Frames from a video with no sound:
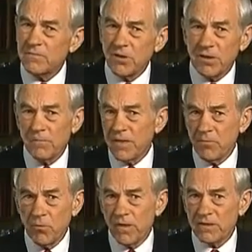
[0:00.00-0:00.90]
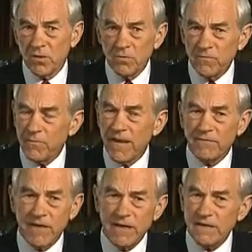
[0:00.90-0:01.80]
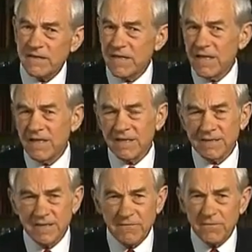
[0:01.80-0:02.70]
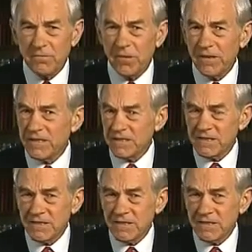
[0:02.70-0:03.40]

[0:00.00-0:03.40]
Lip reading: The American people want us home from Afghanistan, these different places.